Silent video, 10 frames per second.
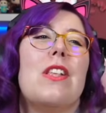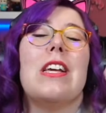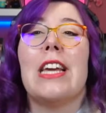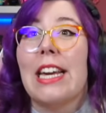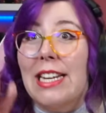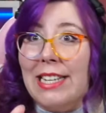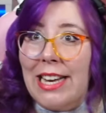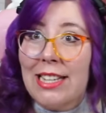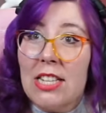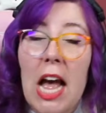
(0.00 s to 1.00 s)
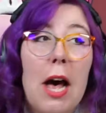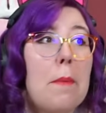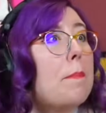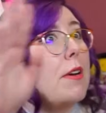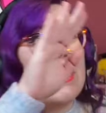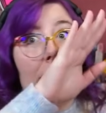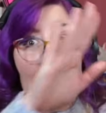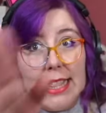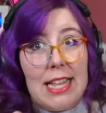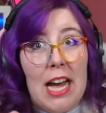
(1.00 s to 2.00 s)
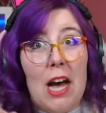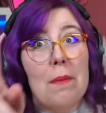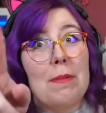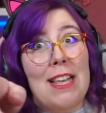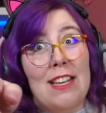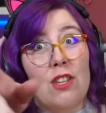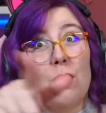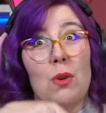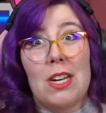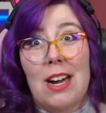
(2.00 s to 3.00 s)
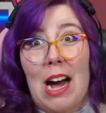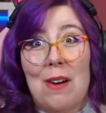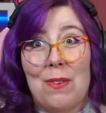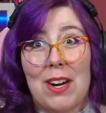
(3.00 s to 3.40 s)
He needs needs help, but not the help that you can offer,